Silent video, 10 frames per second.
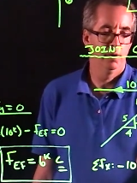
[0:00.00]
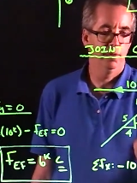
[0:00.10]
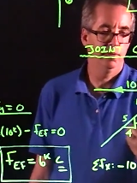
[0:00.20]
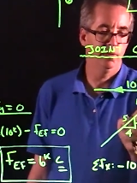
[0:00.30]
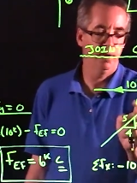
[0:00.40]

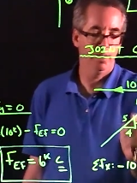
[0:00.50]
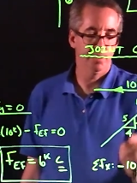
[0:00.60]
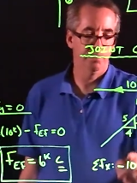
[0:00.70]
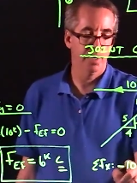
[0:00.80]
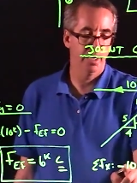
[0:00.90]
Let's see,
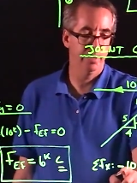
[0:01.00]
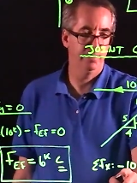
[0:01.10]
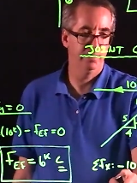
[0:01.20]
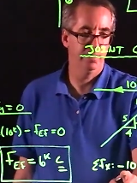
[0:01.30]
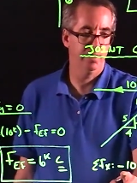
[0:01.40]
a
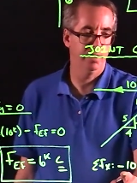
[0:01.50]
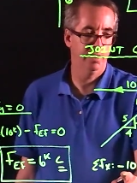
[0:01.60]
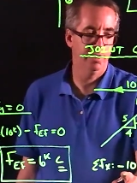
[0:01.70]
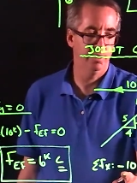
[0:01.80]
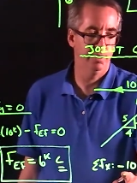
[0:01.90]
minus
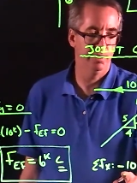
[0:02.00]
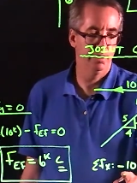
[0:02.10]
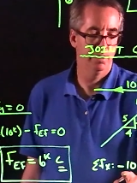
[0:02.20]
10.